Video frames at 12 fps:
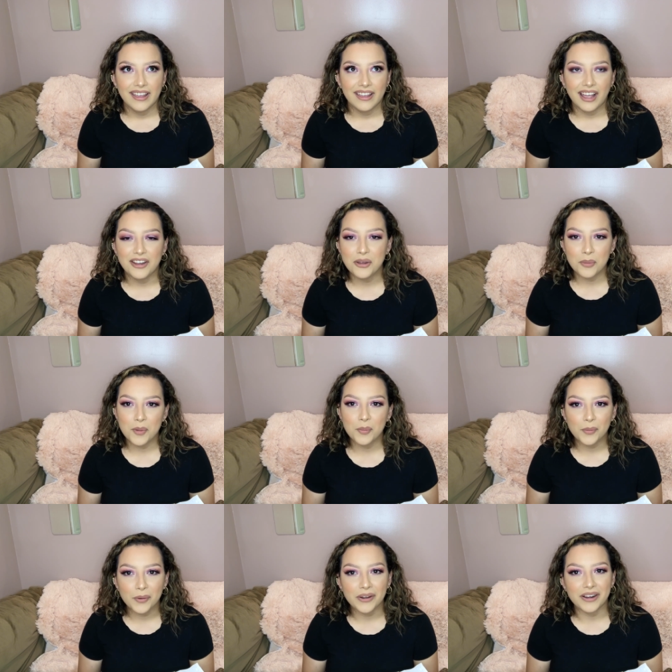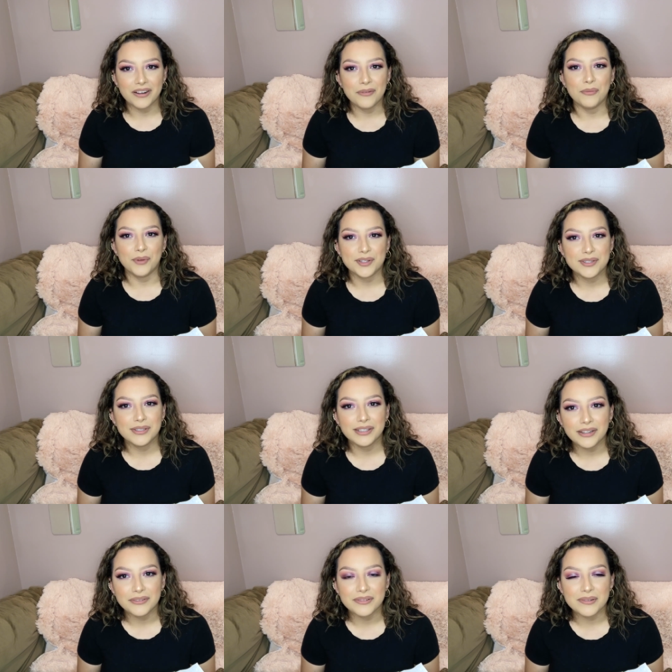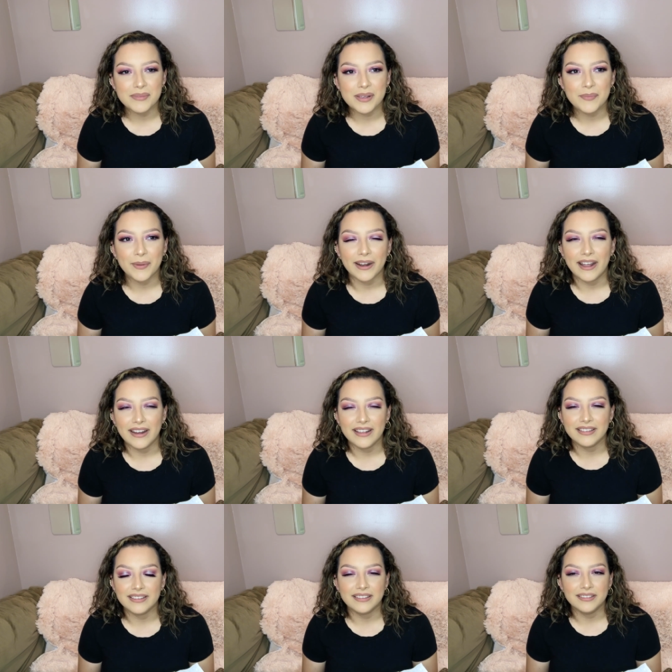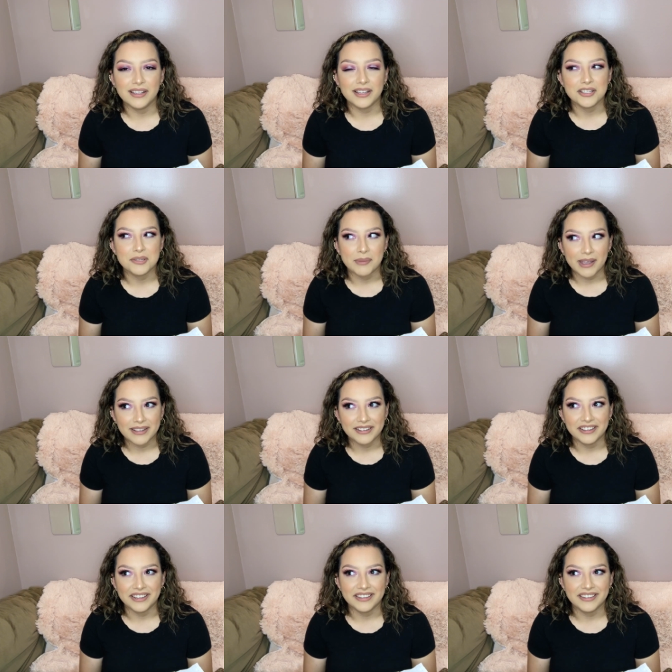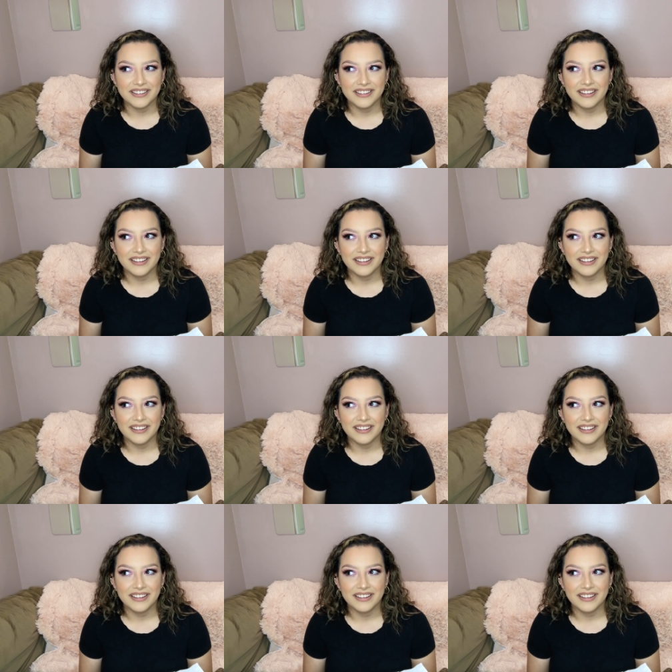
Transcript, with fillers: I know people are going to want to learn from me, but I didn't expect like